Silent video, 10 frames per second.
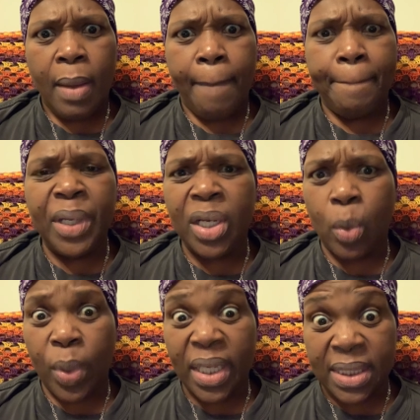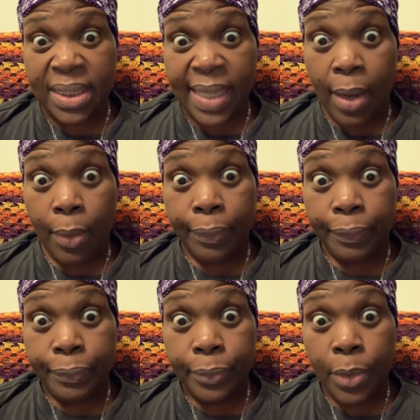But it went south
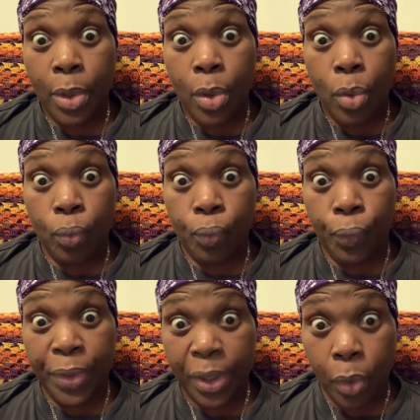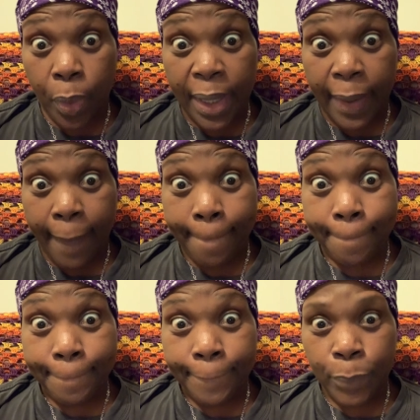real quick.
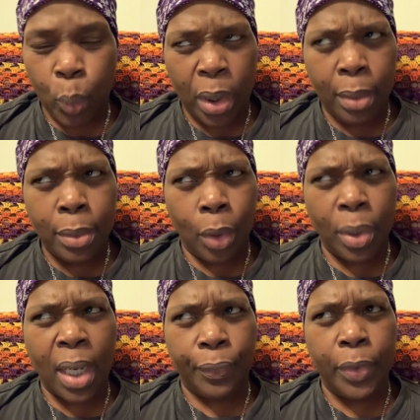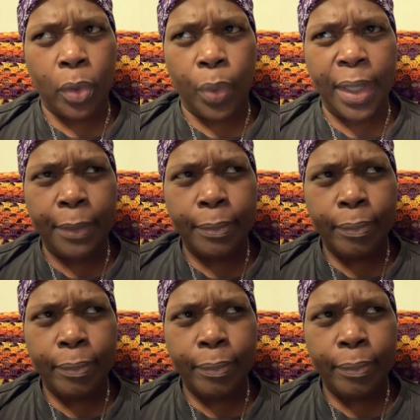Well, no, not real quick.